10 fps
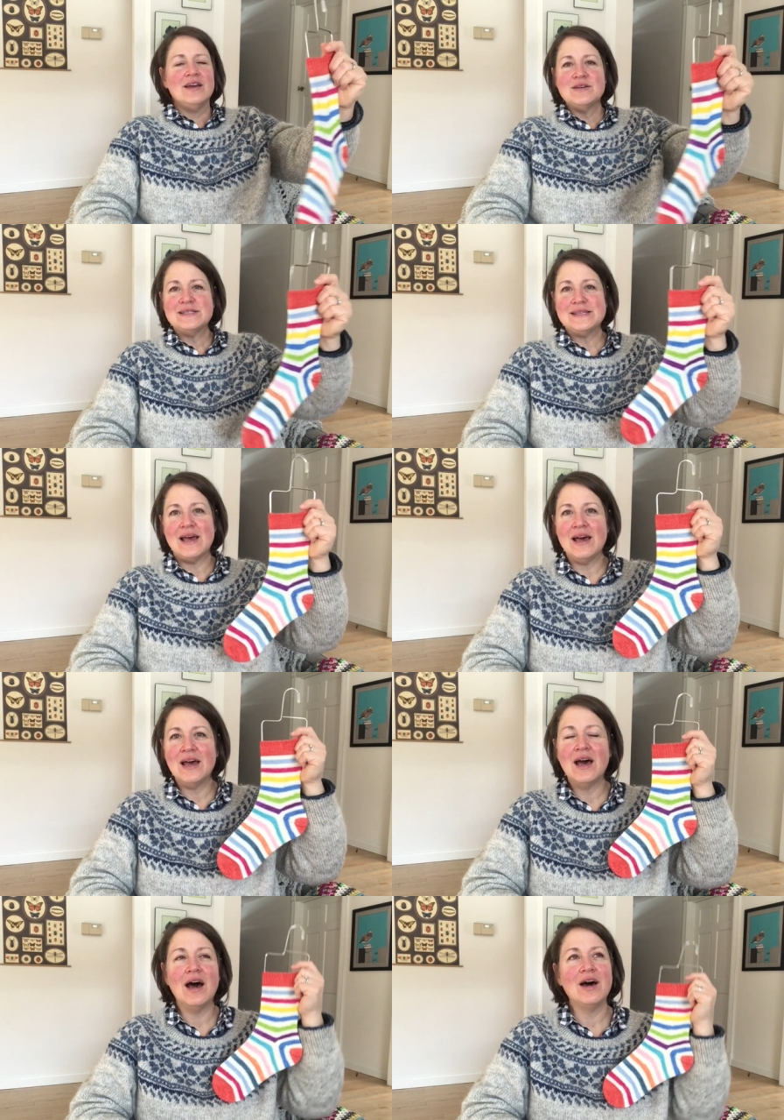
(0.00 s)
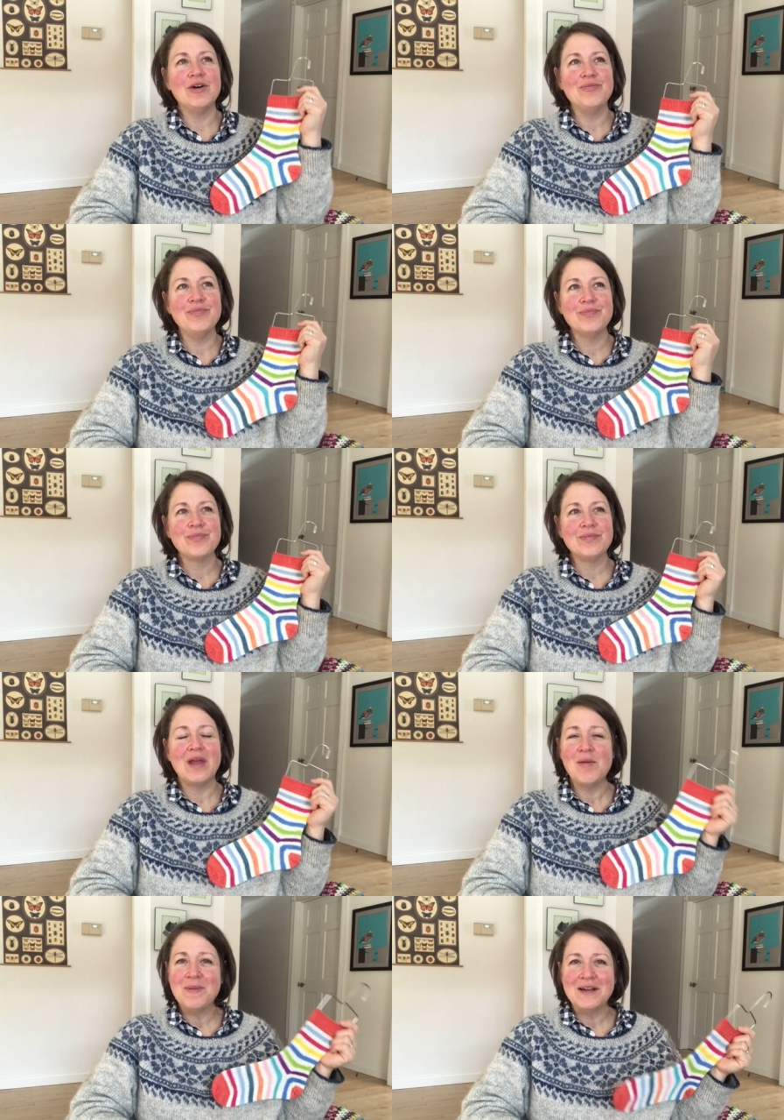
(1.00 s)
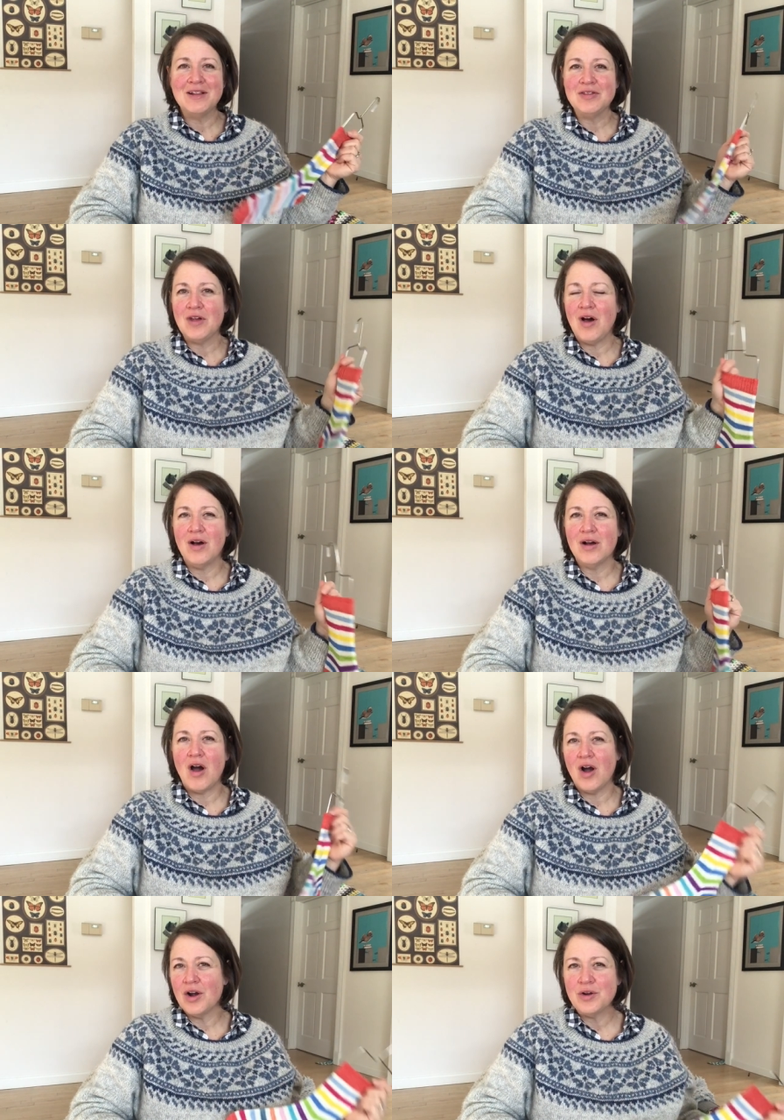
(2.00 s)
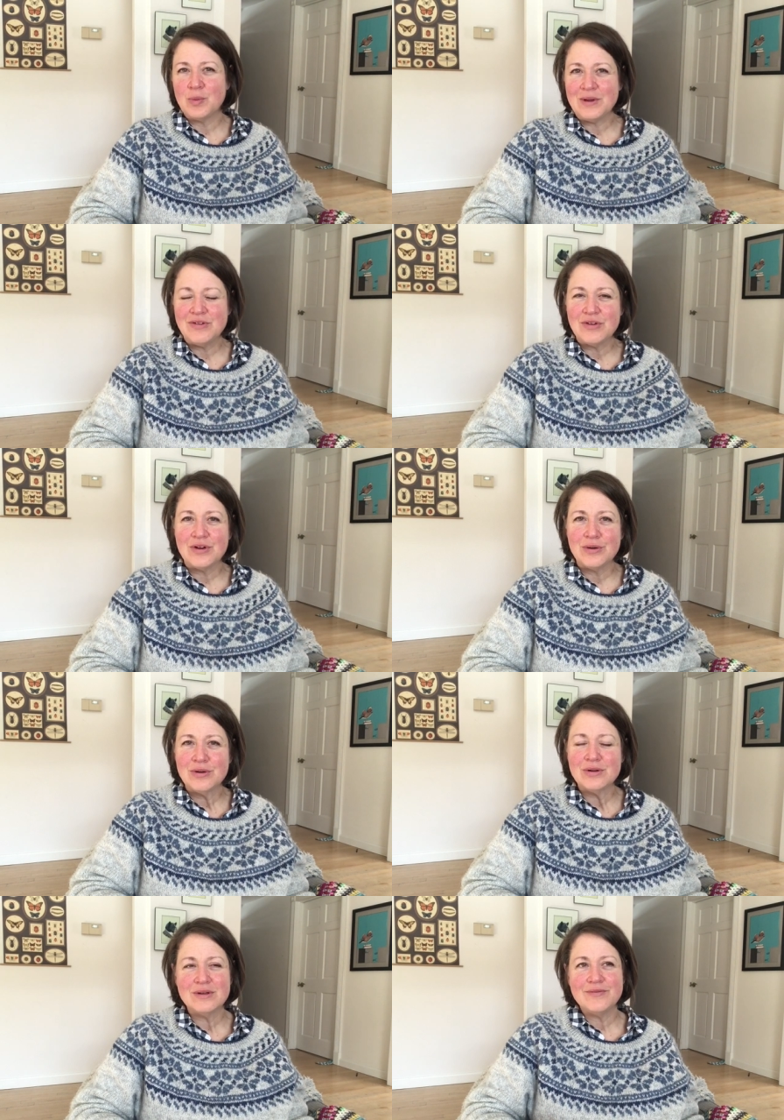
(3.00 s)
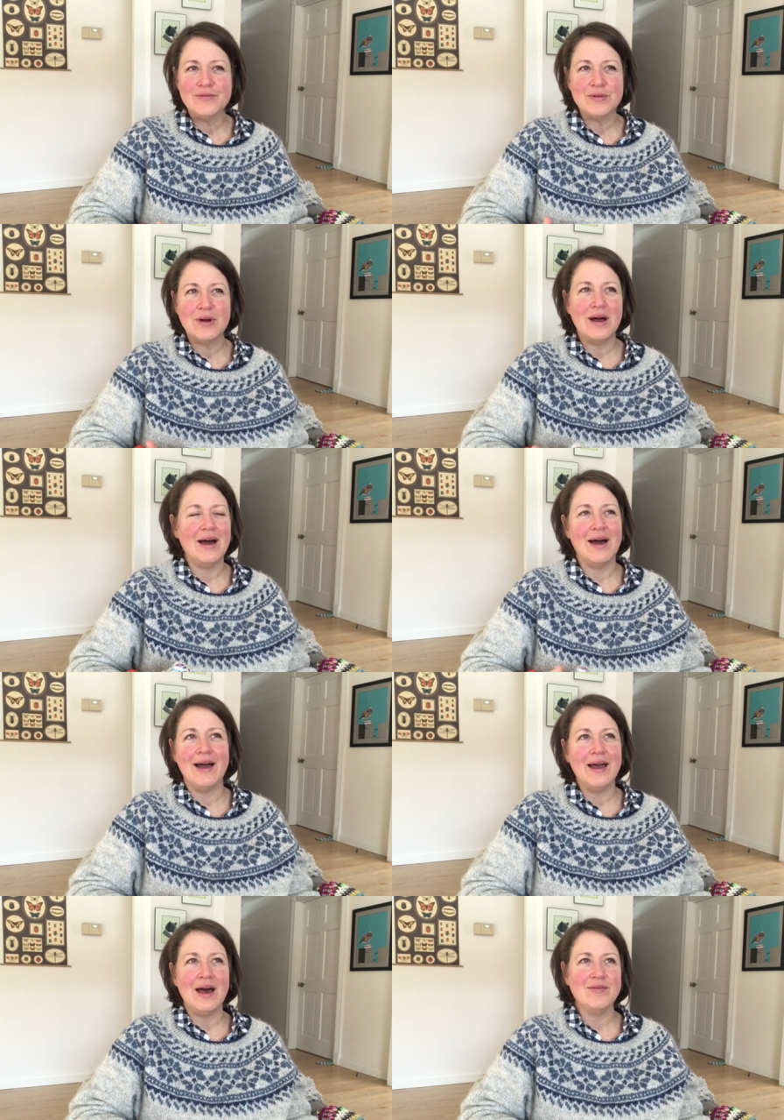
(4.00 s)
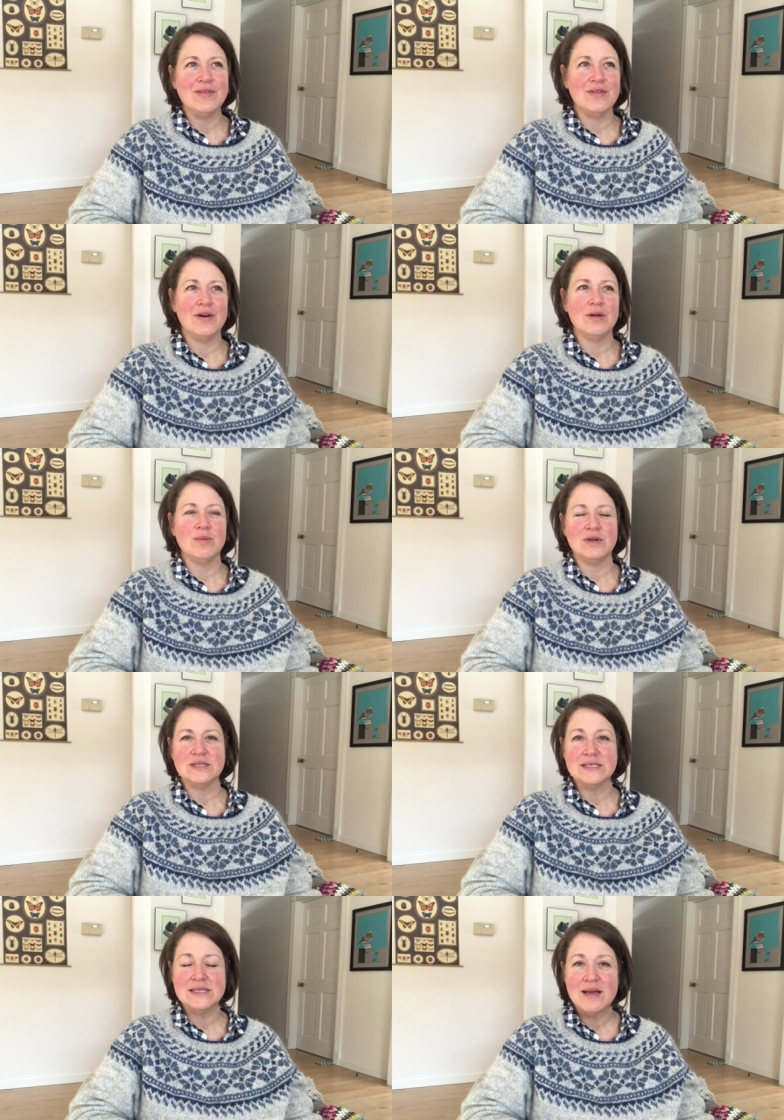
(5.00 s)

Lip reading: It's not been a long, hard winter. I haven't thought it was.